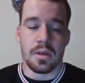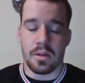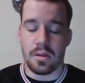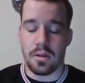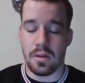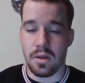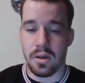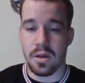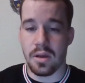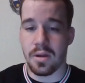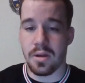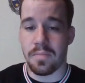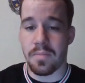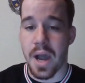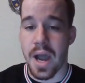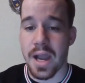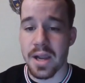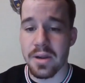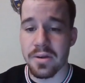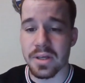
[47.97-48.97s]

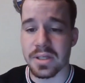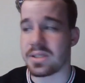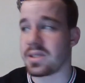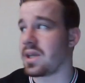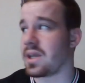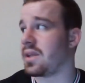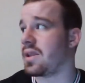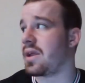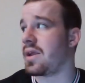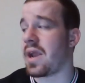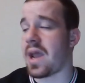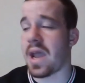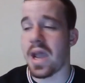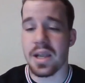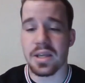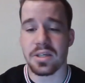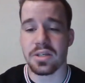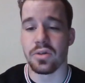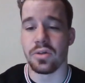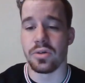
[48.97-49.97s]
Pirates and the
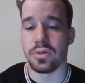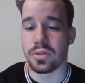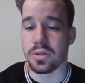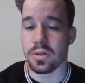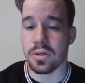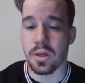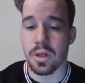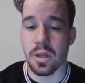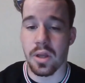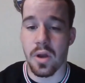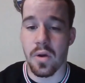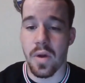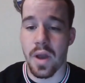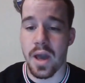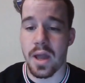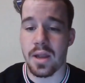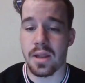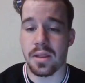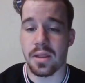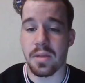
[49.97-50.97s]
Nationals are going to go
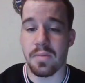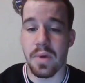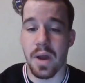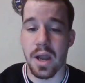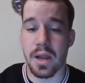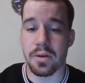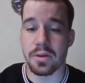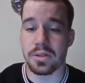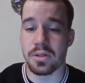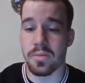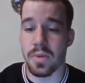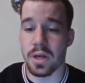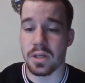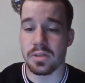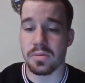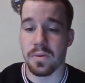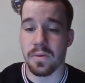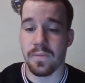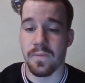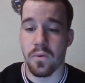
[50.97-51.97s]
at it. The Pirates are
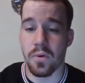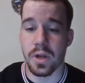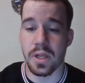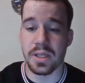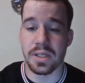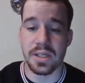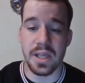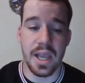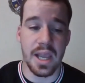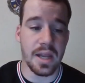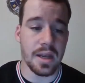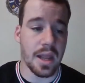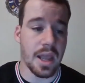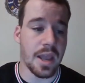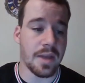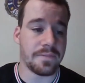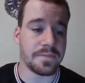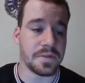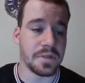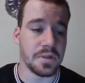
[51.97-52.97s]
minus 140,
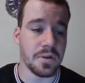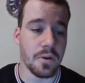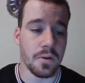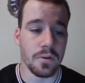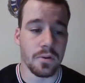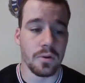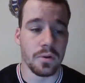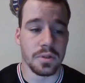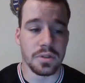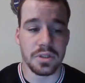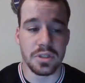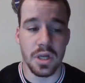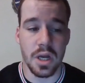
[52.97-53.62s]
8.5 is the total.